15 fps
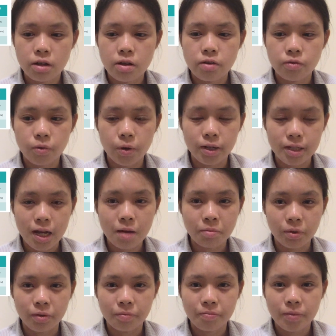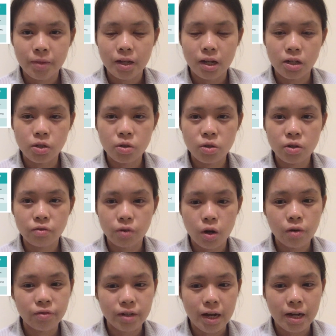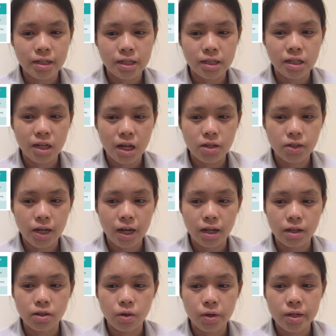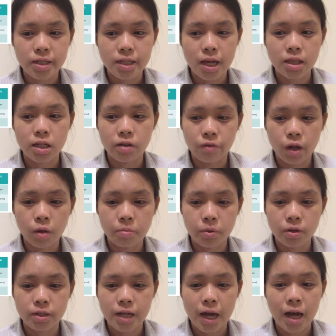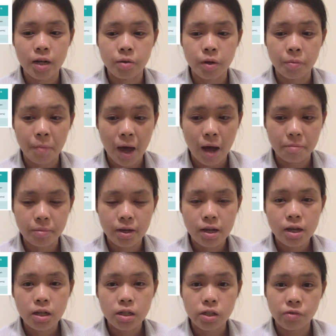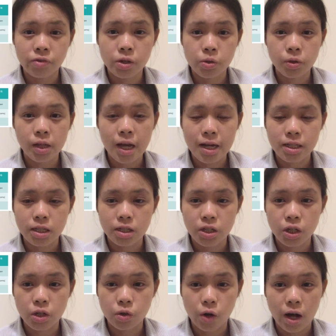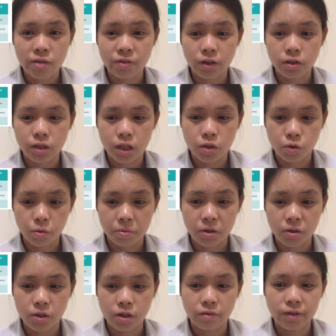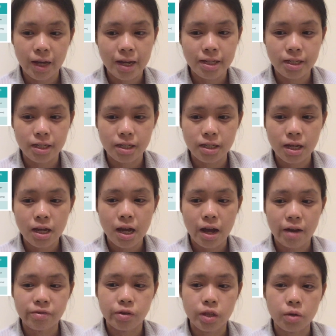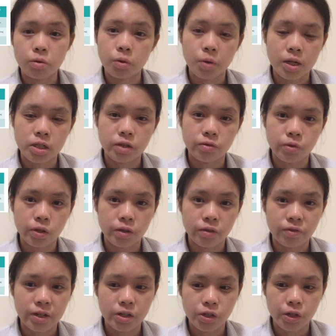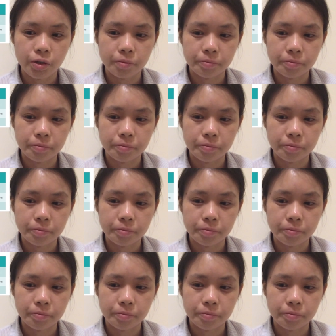For example, a user of COVID-19 and HK noticed that the developers added a map to visualize the geographical distribution of cases after they requested for the feature.